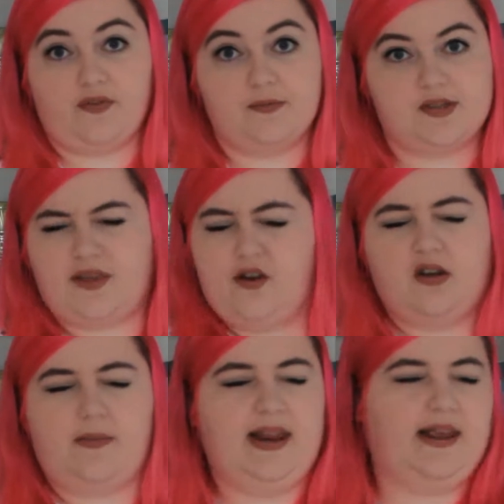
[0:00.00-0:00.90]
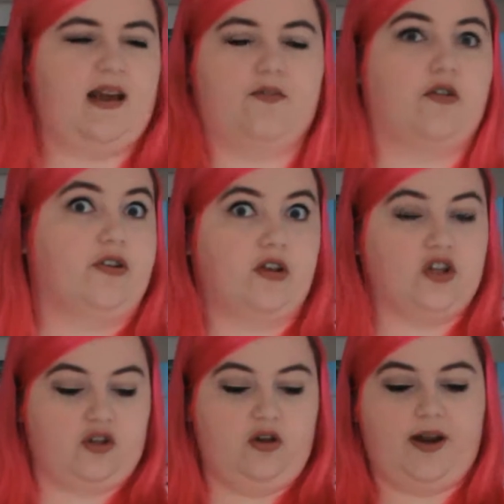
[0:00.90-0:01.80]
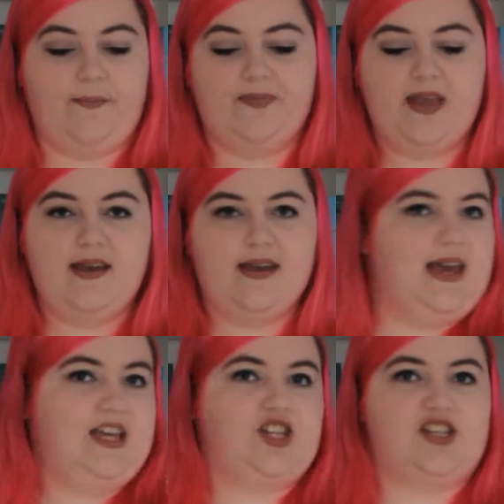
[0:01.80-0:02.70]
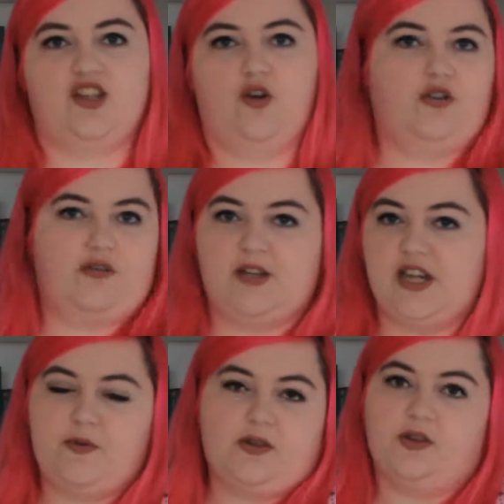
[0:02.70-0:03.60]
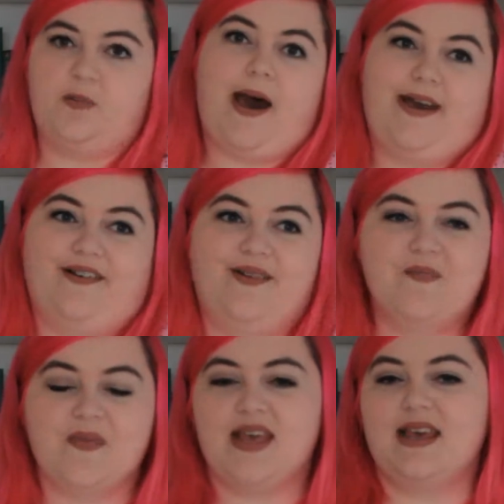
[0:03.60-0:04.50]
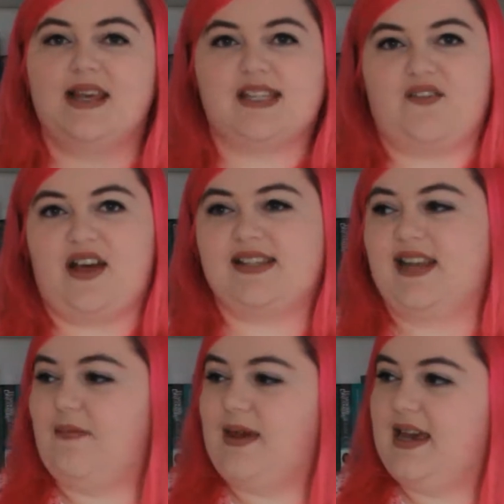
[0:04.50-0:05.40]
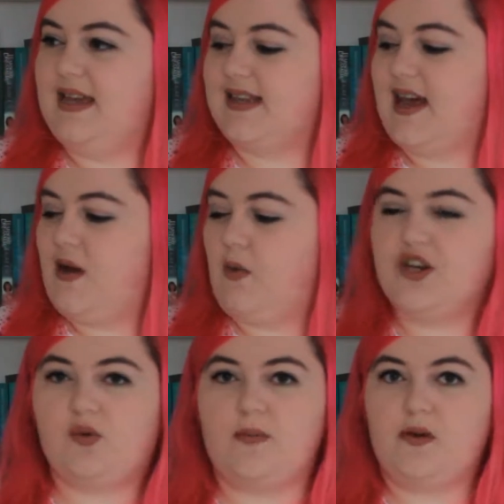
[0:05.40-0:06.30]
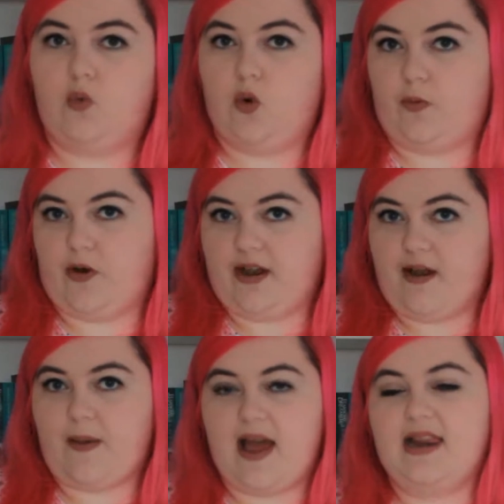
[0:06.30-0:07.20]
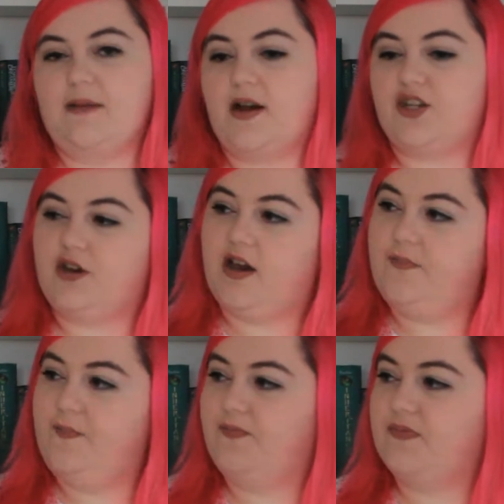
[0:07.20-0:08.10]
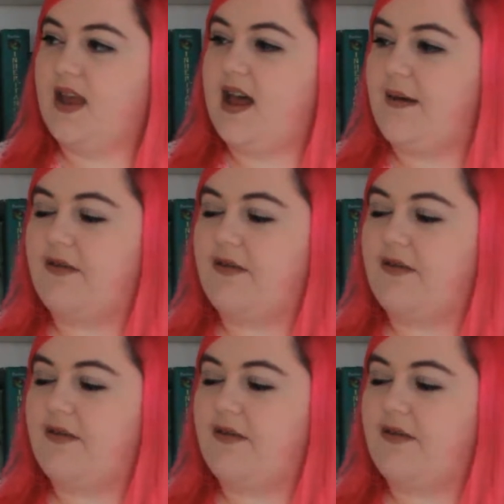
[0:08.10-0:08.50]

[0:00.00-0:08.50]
them, so they're not going to be in any kind of chronological order. It's just the order in which I put them on the pile. So first up is Wonder Woman Warbringer by Leigh Bardugo. I